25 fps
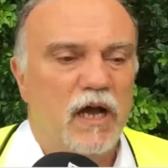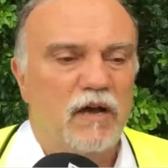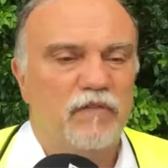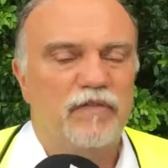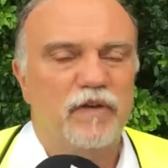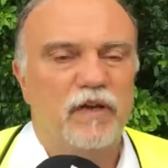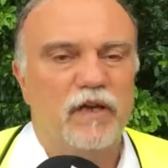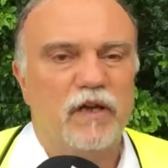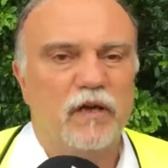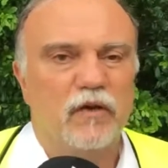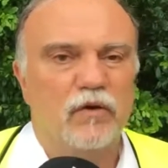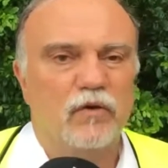
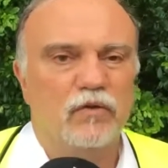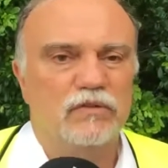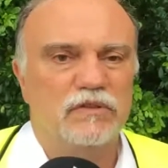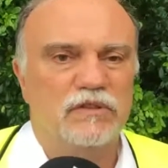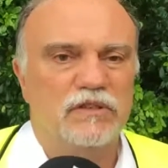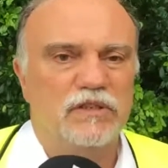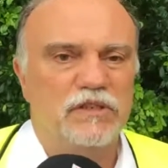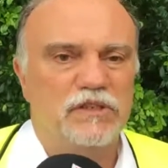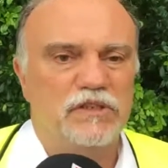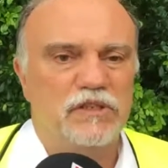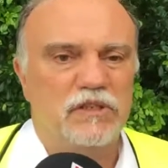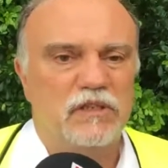Africa
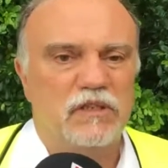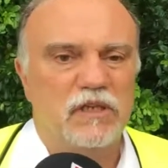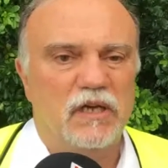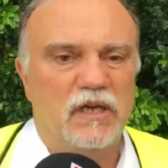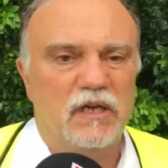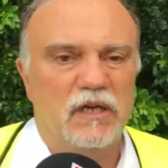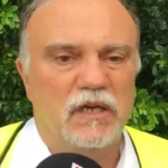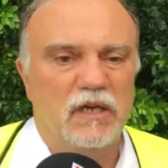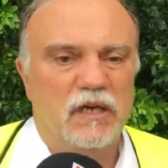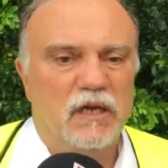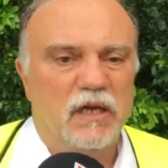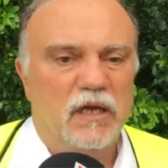Goes
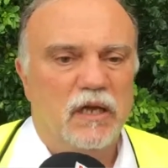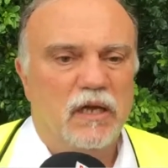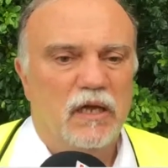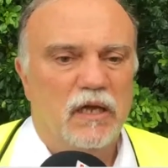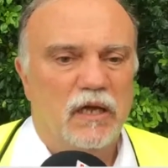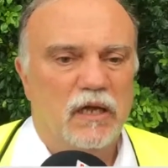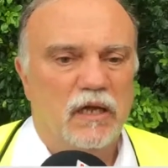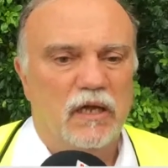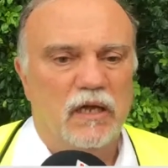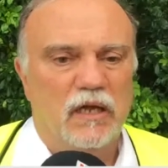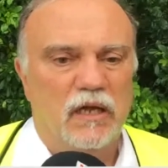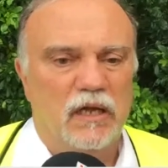Digital
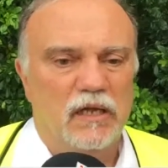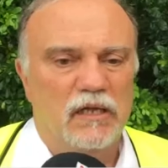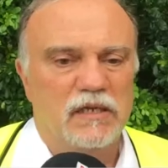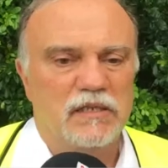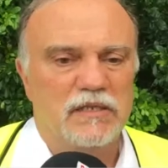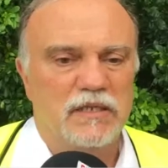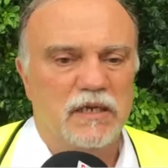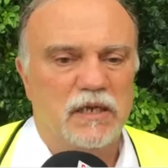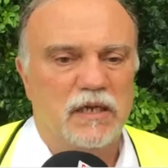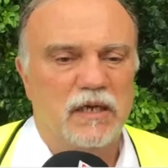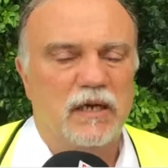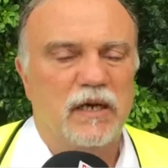
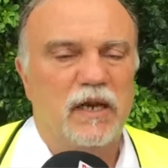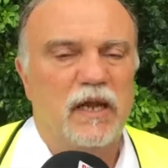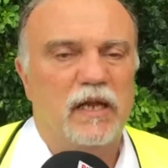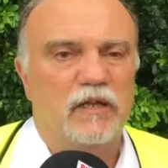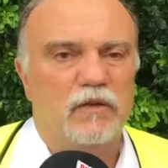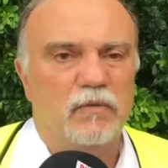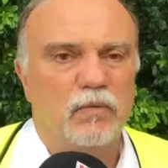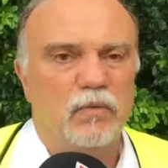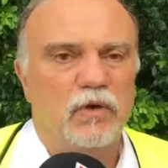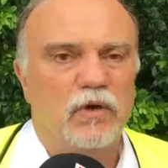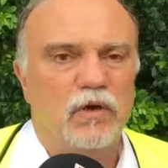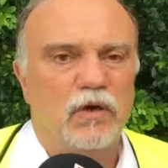is a
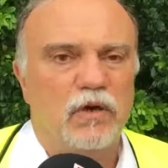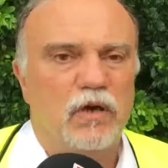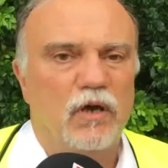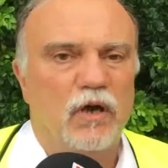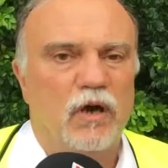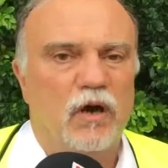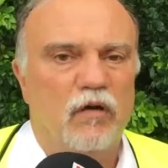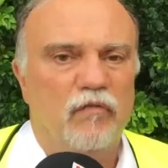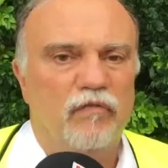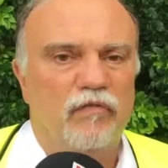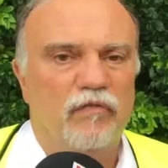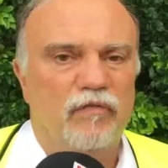
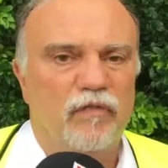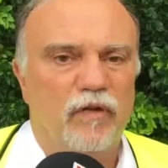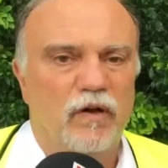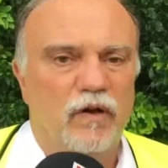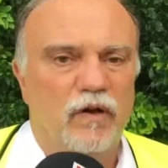network of